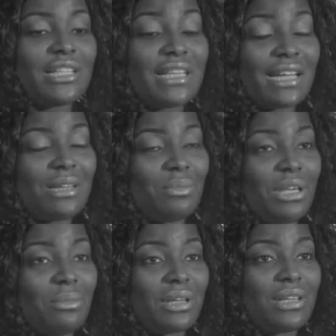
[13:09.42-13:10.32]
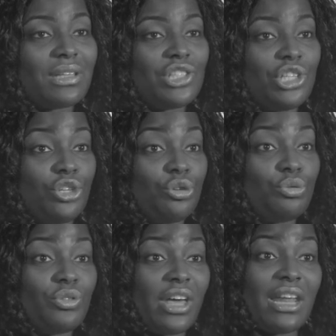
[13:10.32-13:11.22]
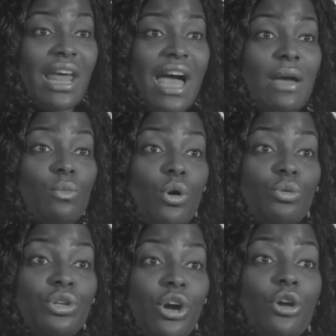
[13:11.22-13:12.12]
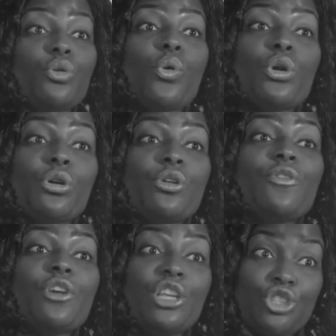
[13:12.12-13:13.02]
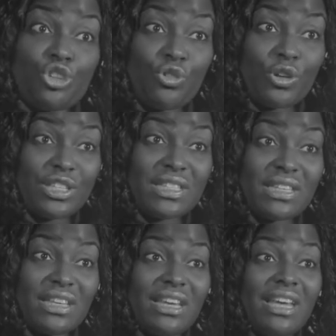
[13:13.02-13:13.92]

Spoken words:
contacted me because she knew that I had wrote her daughter for insurance,